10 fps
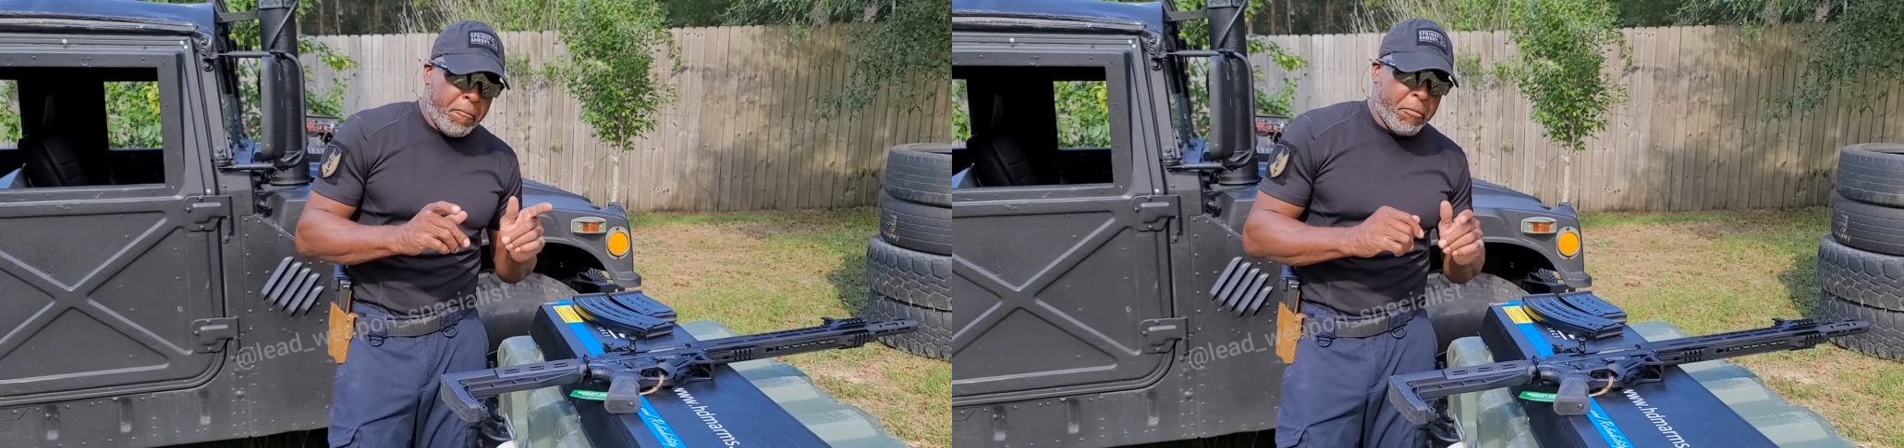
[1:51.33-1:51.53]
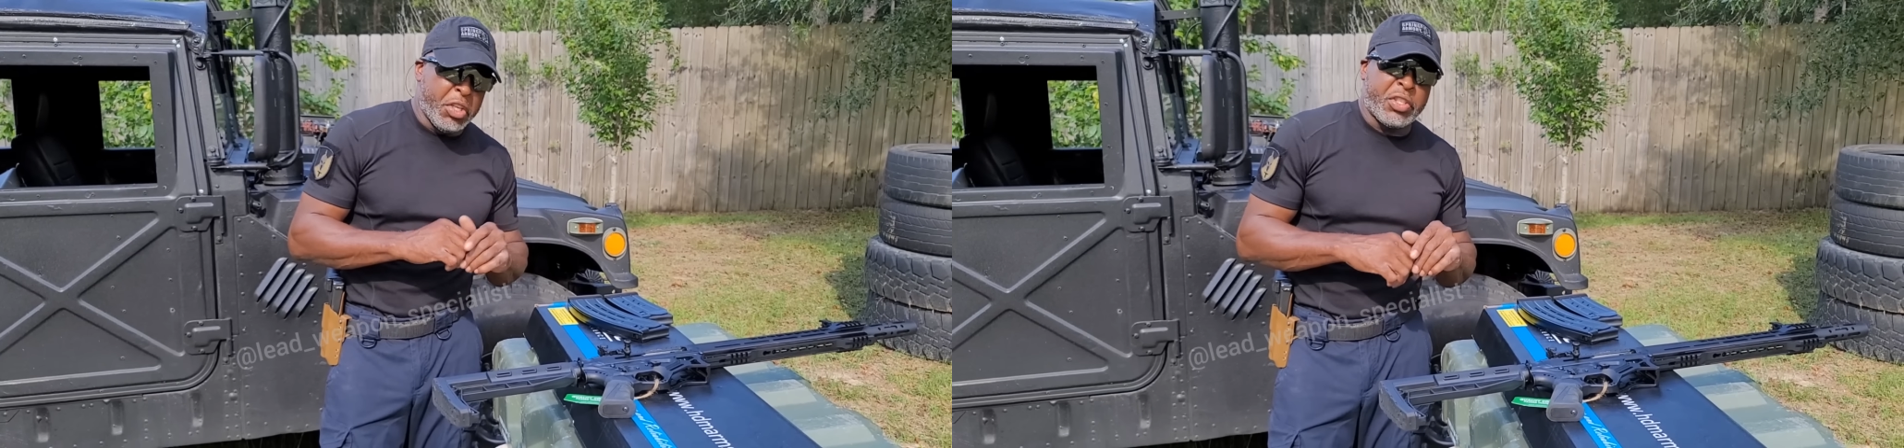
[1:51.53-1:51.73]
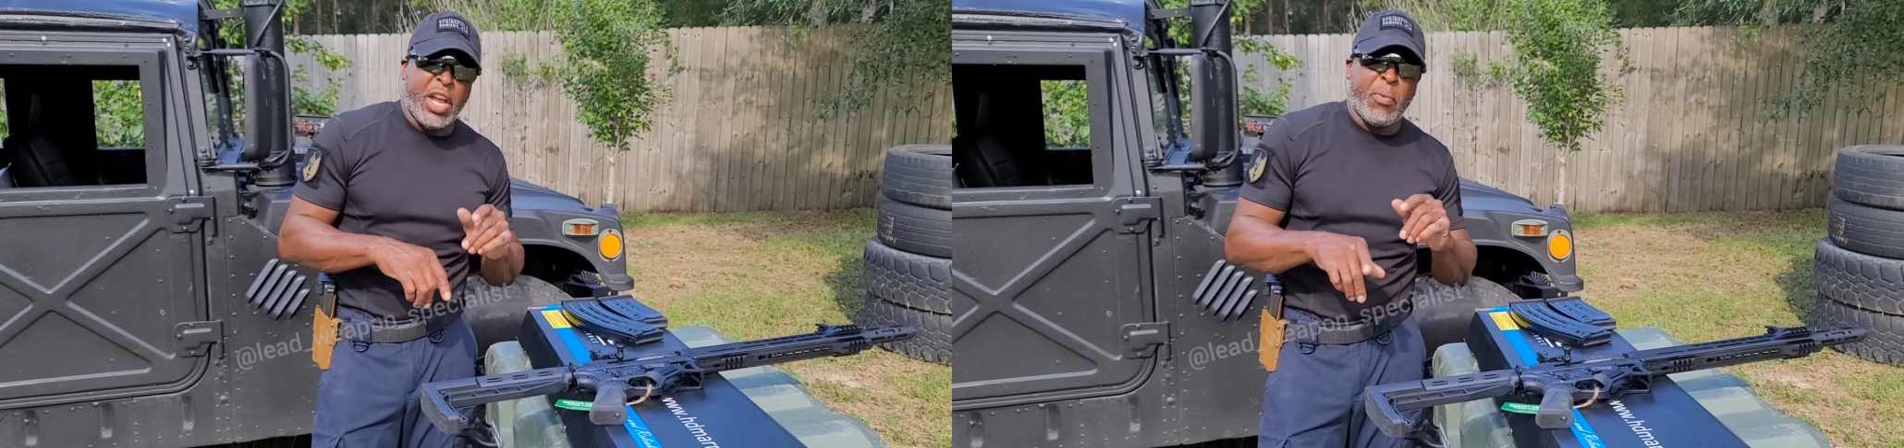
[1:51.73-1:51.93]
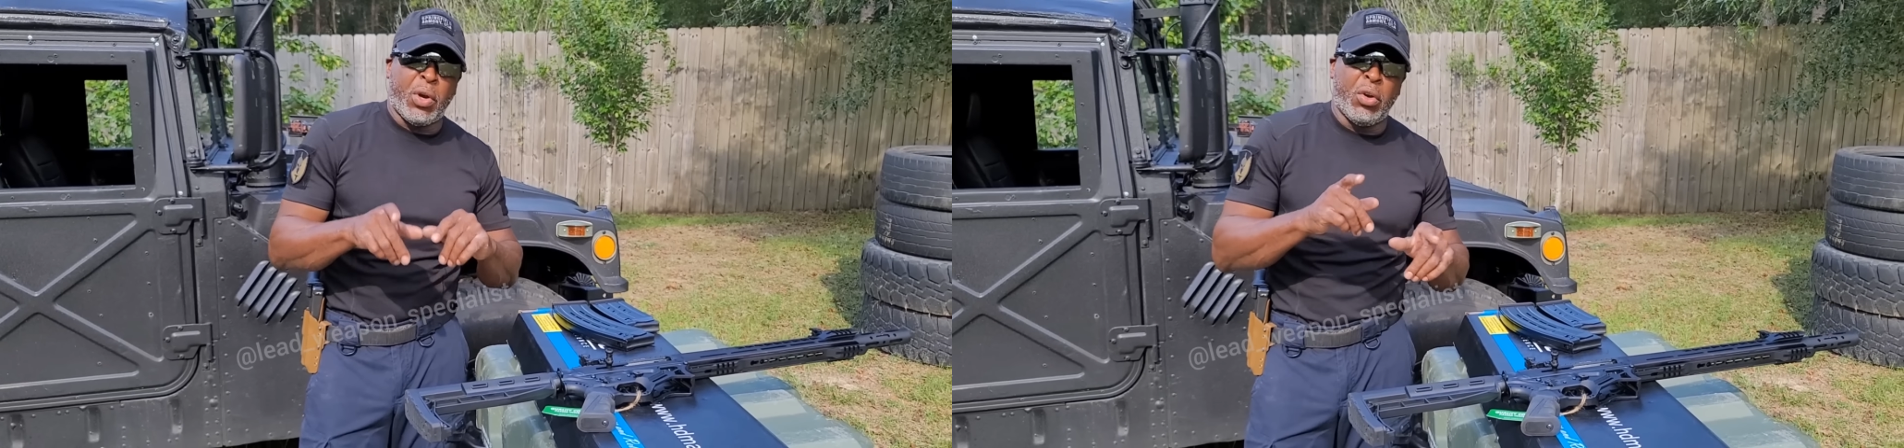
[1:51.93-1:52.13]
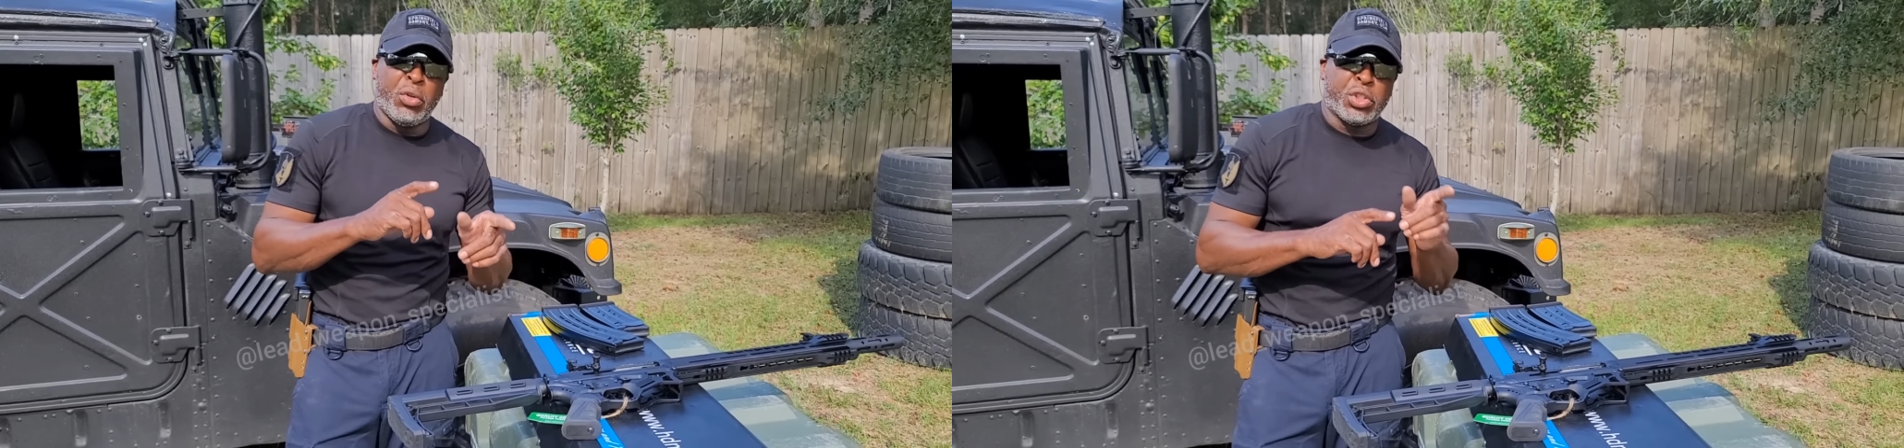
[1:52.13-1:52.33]
This time with
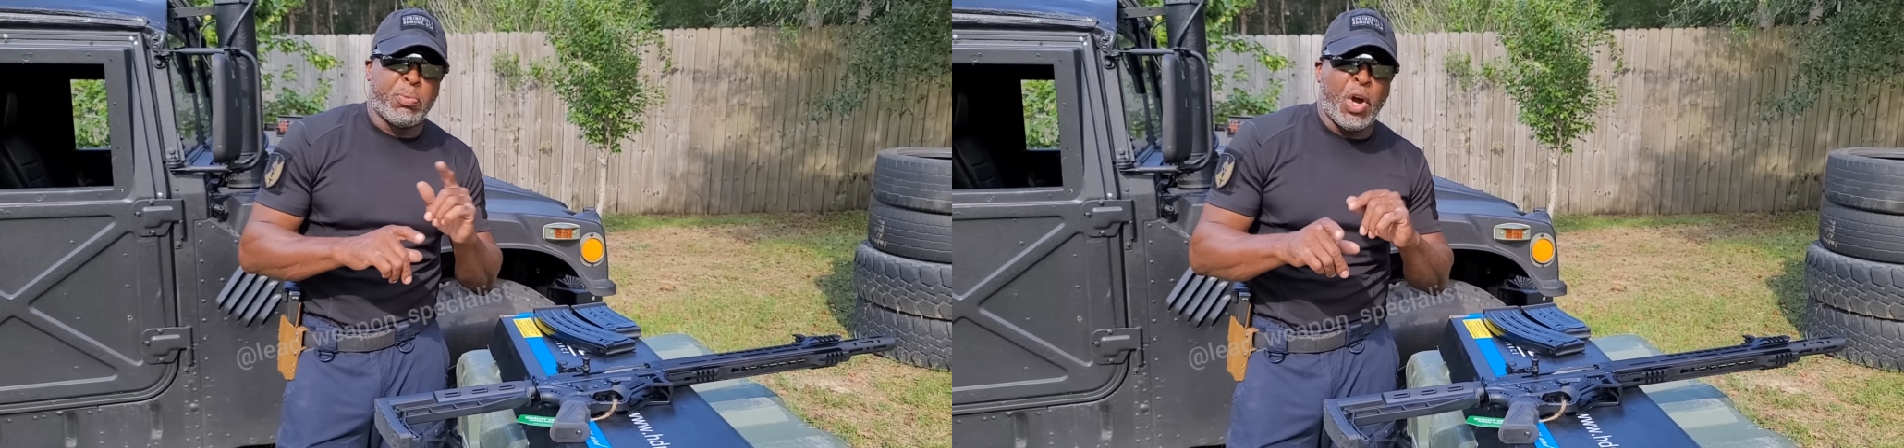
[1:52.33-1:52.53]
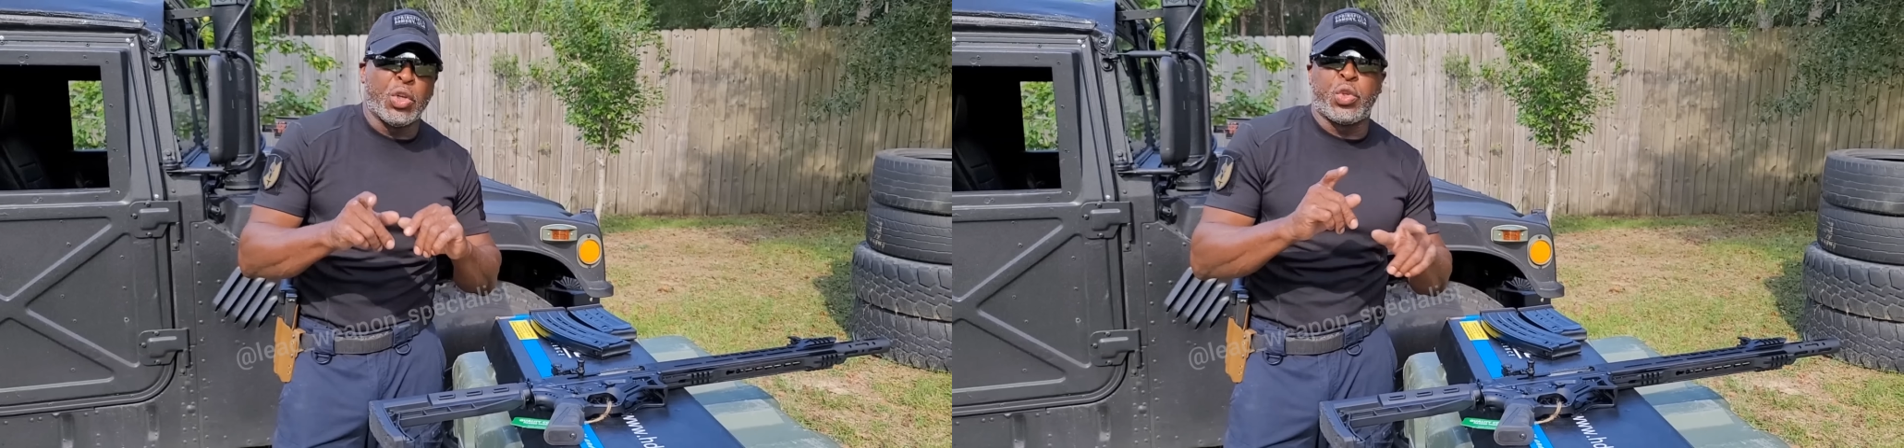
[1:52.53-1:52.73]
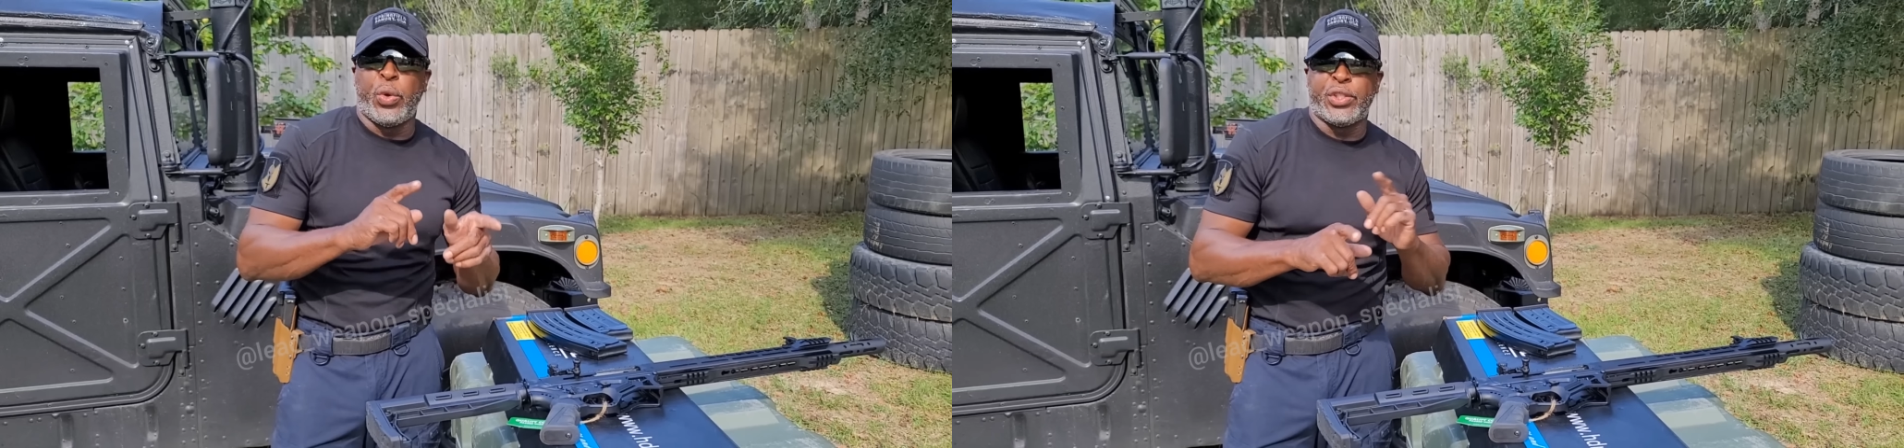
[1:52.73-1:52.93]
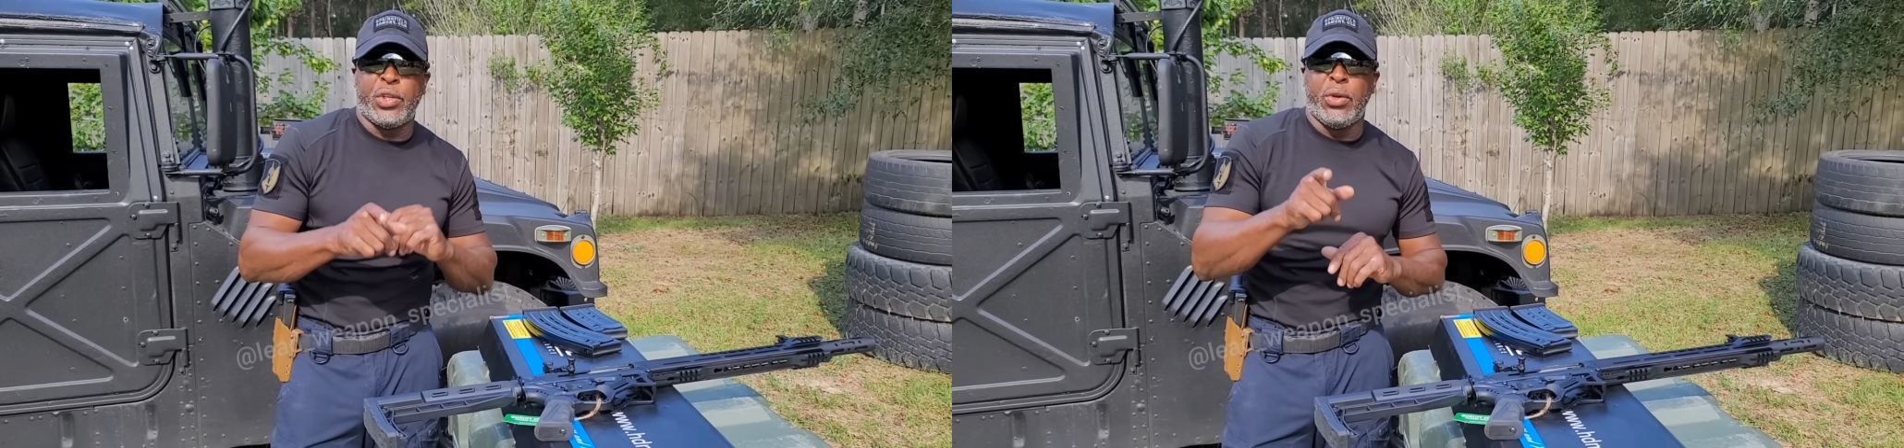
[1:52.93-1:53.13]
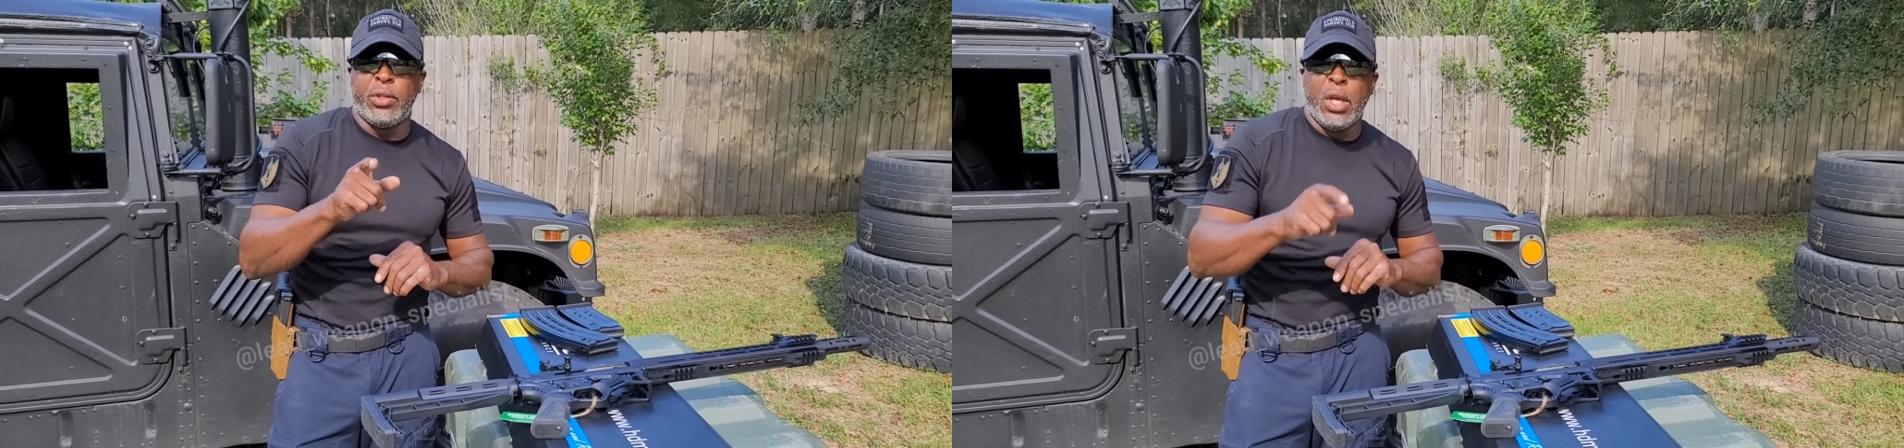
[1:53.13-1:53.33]
a little small twist
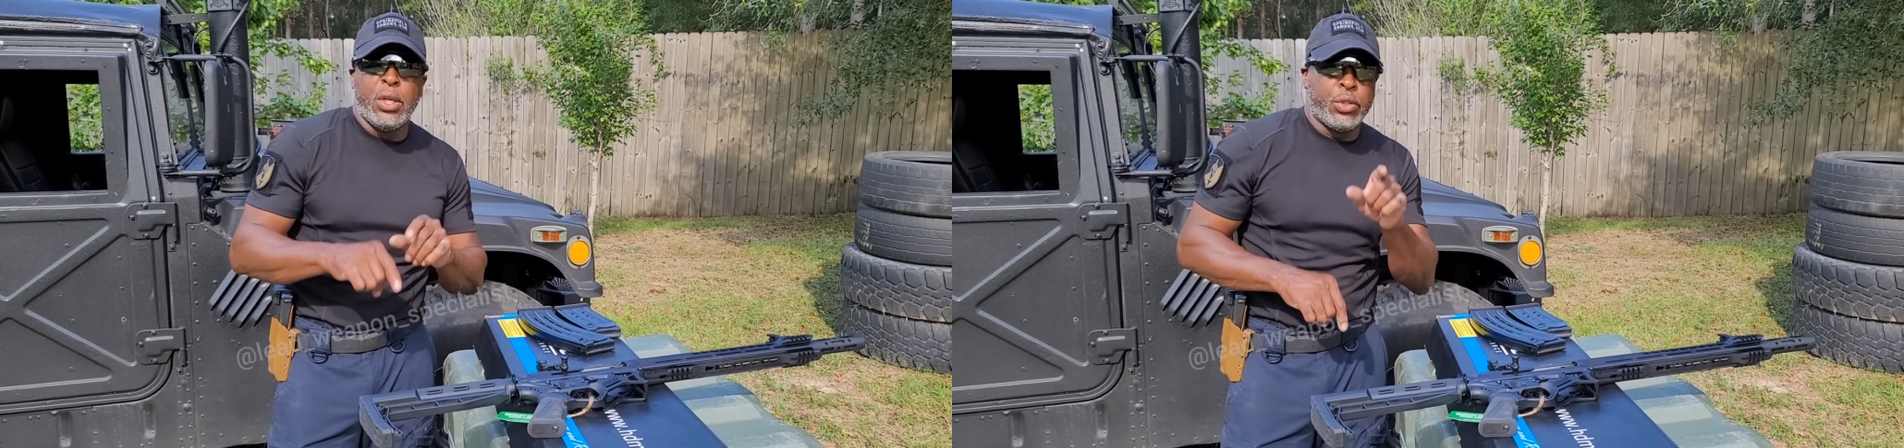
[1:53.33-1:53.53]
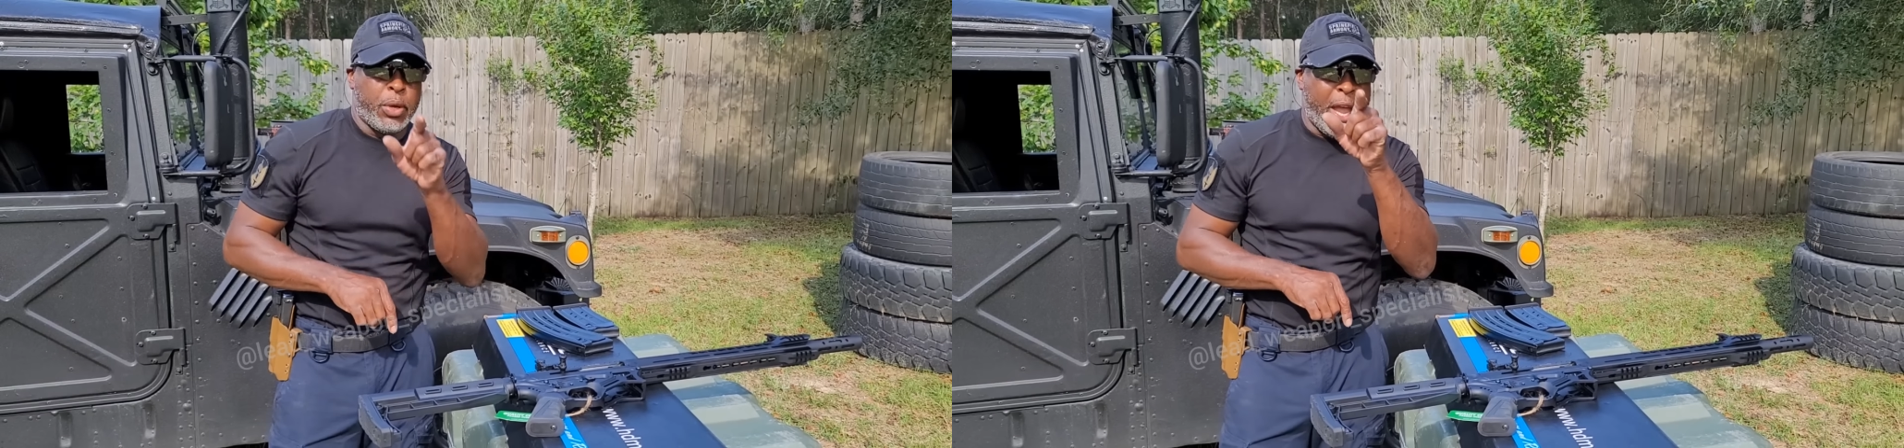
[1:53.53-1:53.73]
to it. So